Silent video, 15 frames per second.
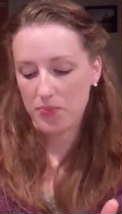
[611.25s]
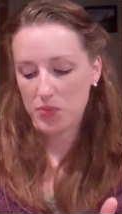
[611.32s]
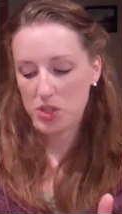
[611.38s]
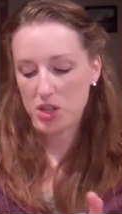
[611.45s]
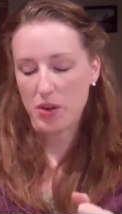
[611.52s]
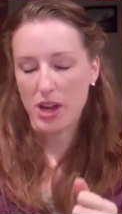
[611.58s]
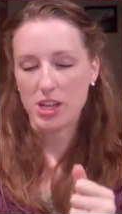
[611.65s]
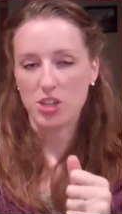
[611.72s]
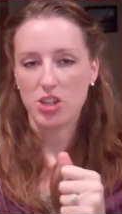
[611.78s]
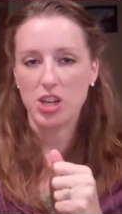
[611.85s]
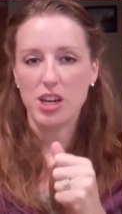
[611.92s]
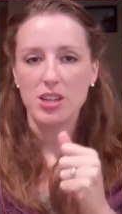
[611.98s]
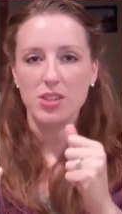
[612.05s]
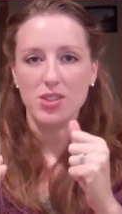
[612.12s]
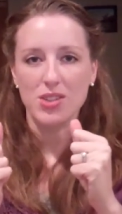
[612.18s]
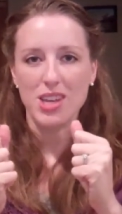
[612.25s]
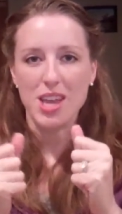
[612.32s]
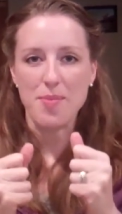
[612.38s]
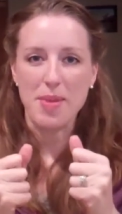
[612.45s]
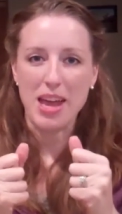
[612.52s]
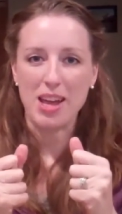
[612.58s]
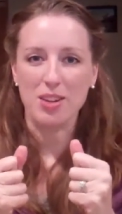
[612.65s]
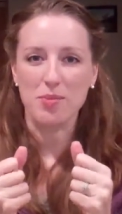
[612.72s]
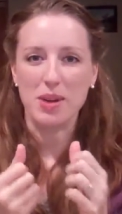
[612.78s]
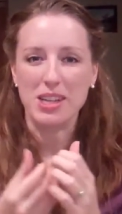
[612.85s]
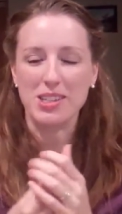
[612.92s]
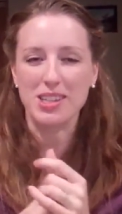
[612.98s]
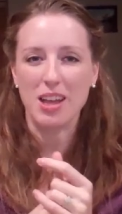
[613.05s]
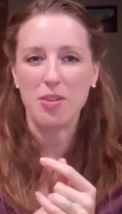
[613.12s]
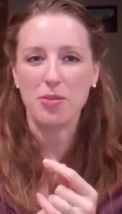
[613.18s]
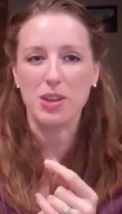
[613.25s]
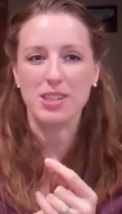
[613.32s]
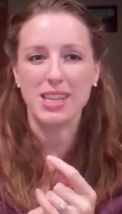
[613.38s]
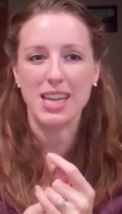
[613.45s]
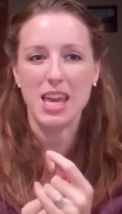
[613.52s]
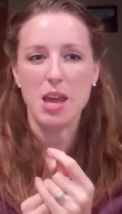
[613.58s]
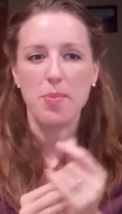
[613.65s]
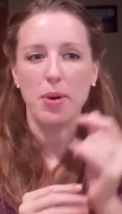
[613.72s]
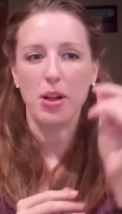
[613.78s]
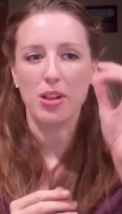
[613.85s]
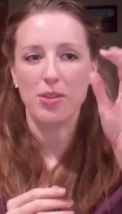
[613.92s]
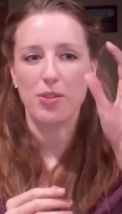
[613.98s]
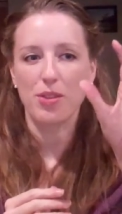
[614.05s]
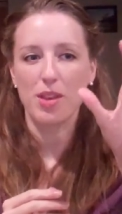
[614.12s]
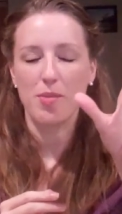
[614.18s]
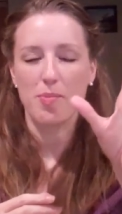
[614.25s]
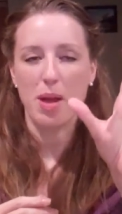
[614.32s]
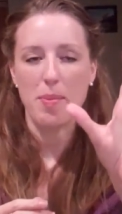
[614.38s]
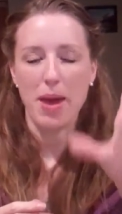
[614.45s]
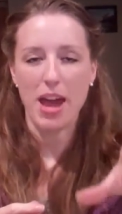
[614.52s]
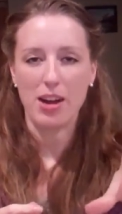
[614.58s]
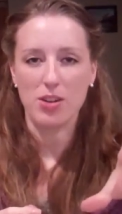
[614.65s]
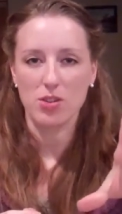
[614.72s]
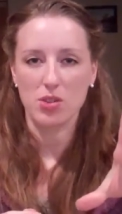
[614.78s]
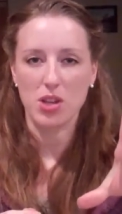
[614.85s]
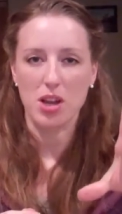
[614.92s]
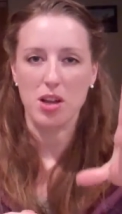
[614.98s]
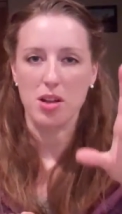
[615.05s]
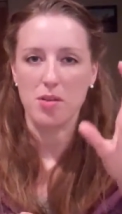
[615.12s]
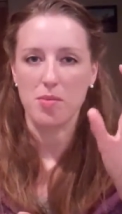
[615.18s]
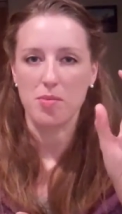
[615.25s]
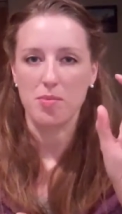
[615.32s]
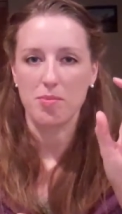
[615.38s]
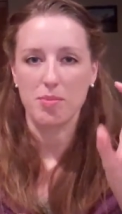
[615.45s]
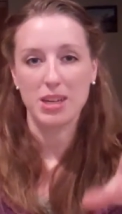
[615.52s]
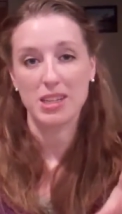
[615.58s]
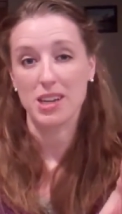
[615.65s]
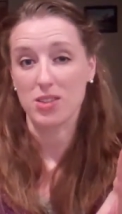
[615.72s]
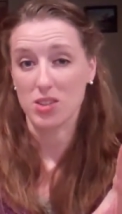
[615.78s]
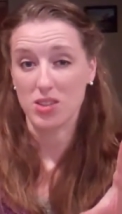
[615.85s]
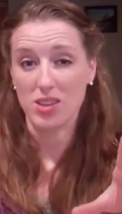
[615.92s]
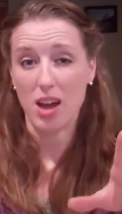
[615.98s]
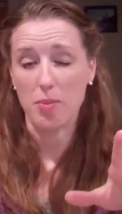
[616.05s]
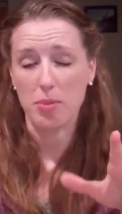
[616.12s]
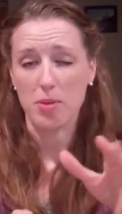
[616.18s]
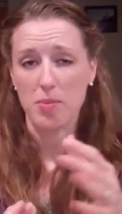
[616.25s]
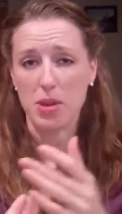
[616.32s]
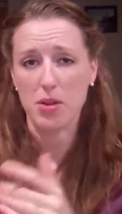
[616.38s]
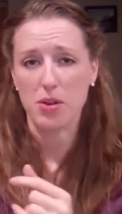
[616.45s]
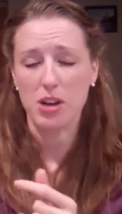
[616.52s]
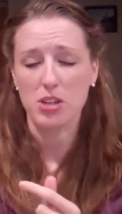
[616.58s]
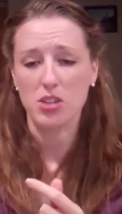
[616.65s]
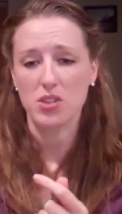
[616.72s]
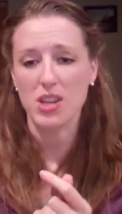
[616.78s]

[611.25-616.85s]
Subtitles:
So I just emailed myself, because I keep all of my patterns on my desktop computer.